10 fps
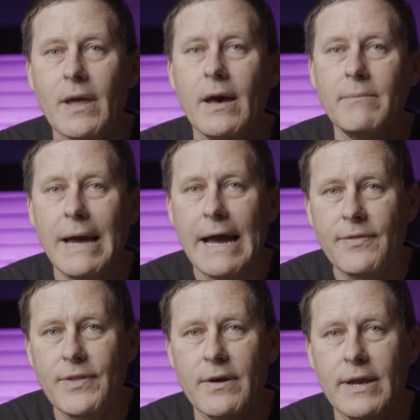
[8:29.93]

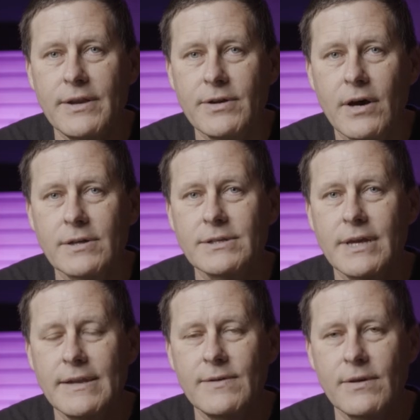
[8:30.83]
out there and talked.
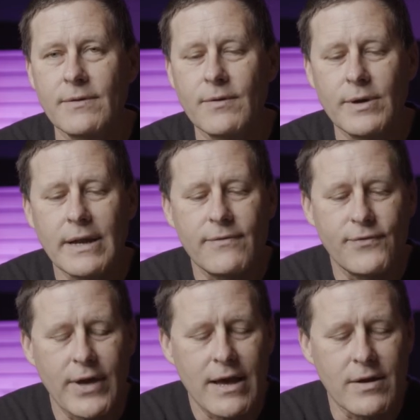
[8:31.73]
And what I've
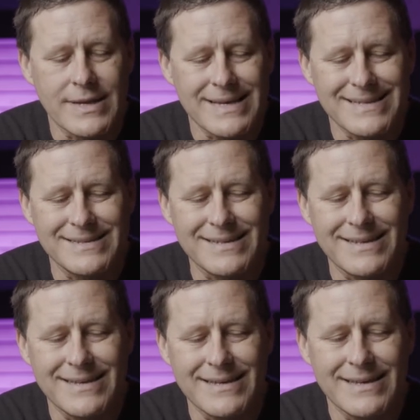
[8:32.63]
found is the
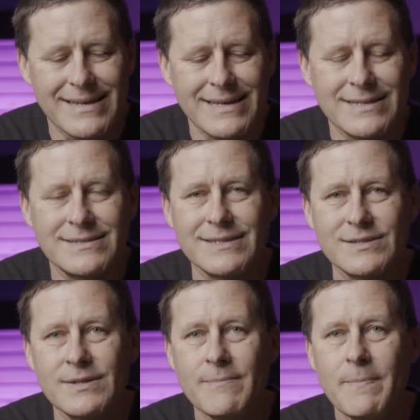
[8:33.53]
key
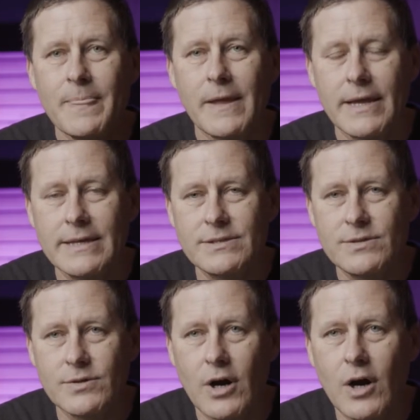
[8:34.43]
is
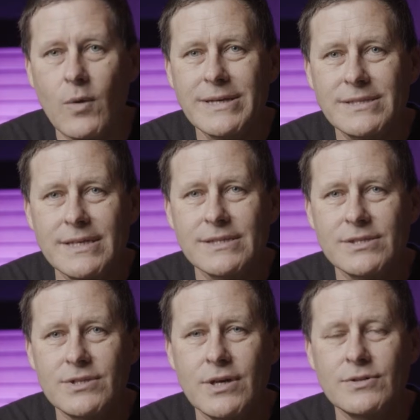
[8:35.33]
to always get
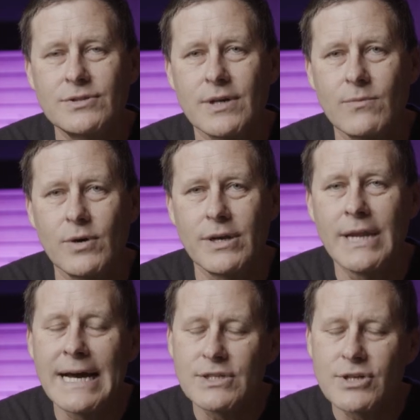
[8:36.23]
to know someone,
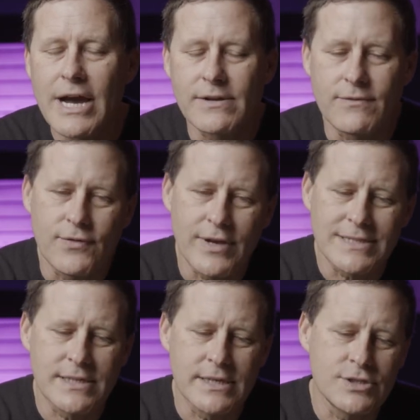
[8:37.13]
not try to
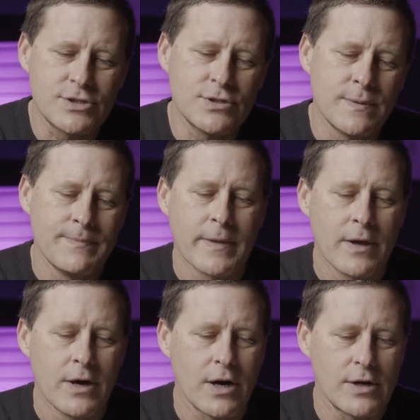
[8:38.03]
fix an issue
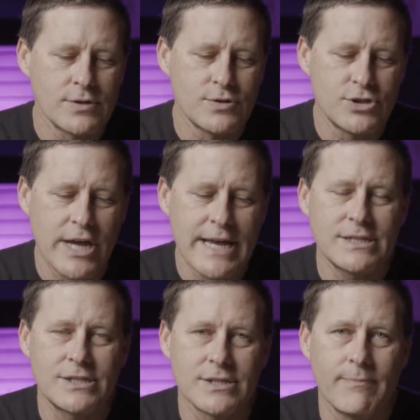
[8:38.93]
or to
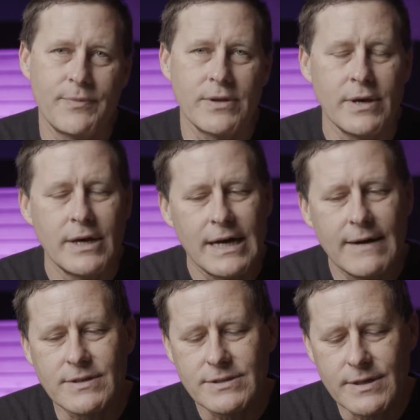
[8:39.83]
change something.
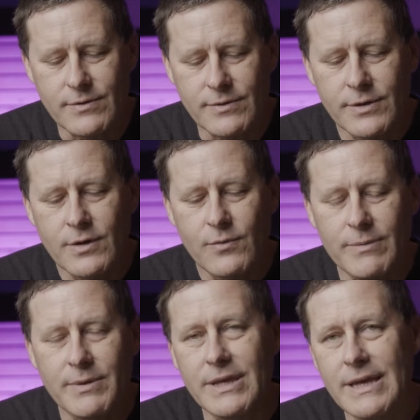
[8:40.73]
Obviously, when we
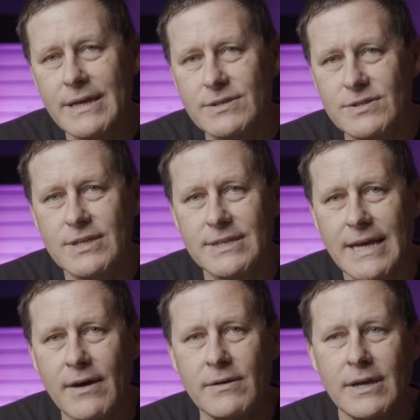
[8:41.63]
begin to sit
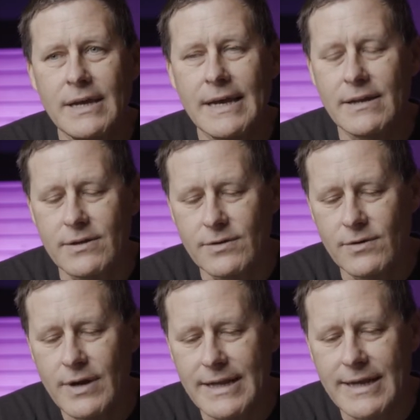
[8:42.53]
down in a
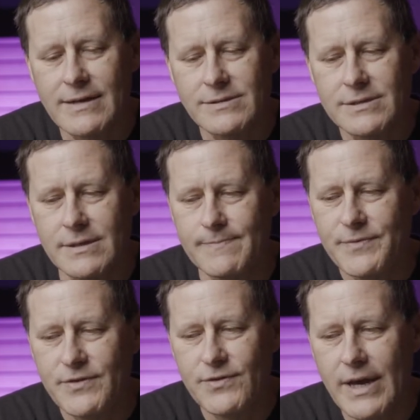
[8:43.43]
direct counseling
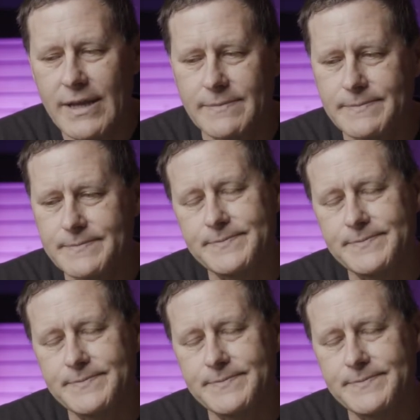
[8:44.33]
setting,